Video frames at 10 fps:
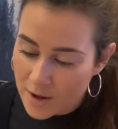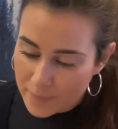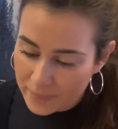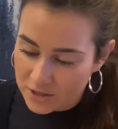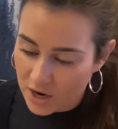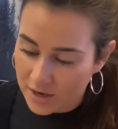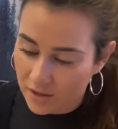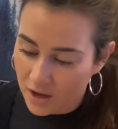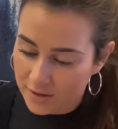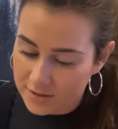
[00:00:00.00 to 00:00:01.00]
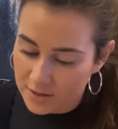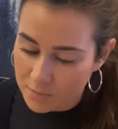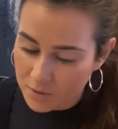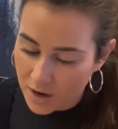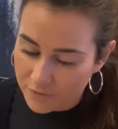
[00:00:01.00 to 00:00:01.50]
The giant log
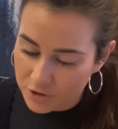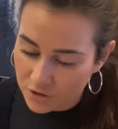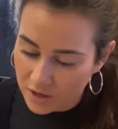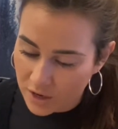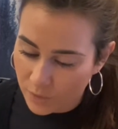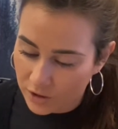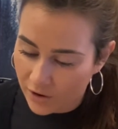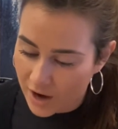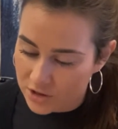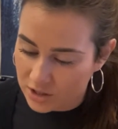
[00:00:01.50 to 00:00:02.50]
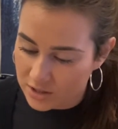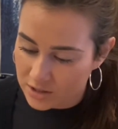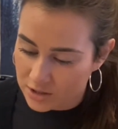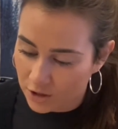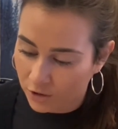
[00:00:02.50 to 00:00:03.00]
slipped off the tree and went crashing into the
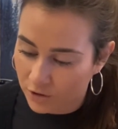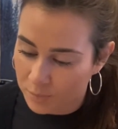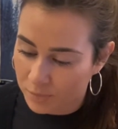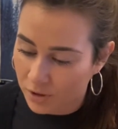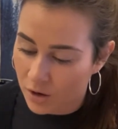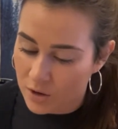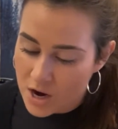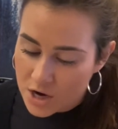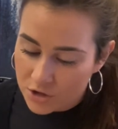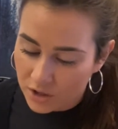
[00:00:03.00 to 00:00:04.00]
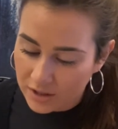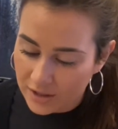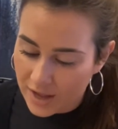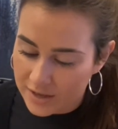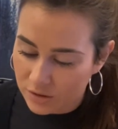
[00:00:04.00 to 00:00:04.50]
Deer Creek below. Jerking the
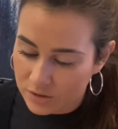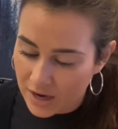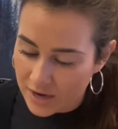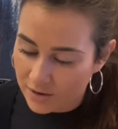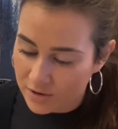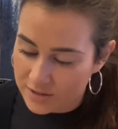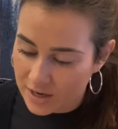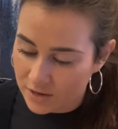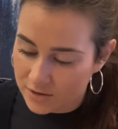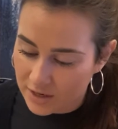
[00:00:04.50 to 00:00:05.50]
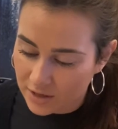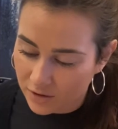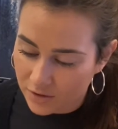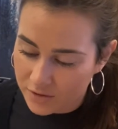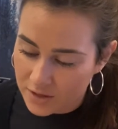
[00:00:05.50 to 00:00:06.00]
lasso tight around Sanders'
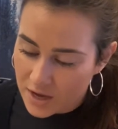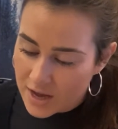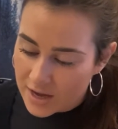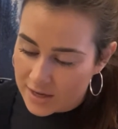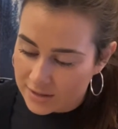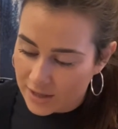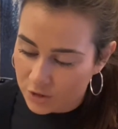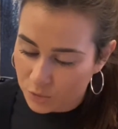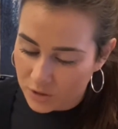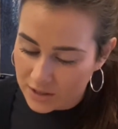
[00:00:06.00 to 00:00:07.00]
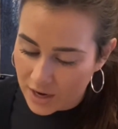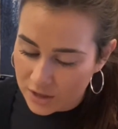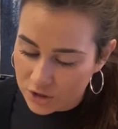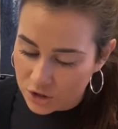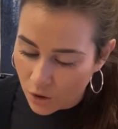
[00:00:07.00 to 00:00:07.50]
ankles, his legs were
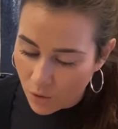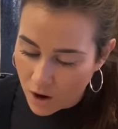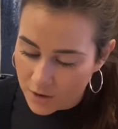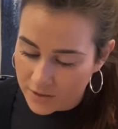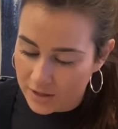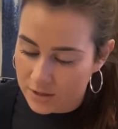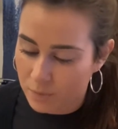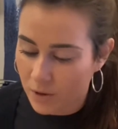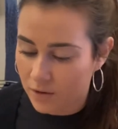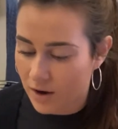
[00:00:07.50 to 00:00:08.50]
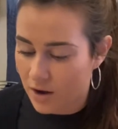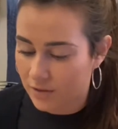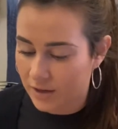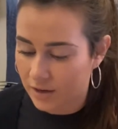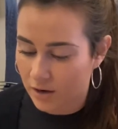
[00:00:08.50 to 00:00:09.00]
yanked so hard that he spun around
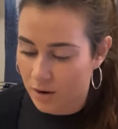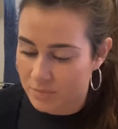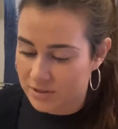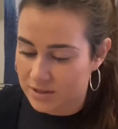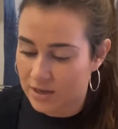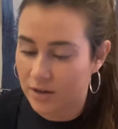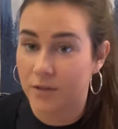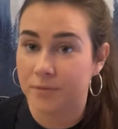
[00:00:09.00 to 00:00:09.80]
like a compass needle.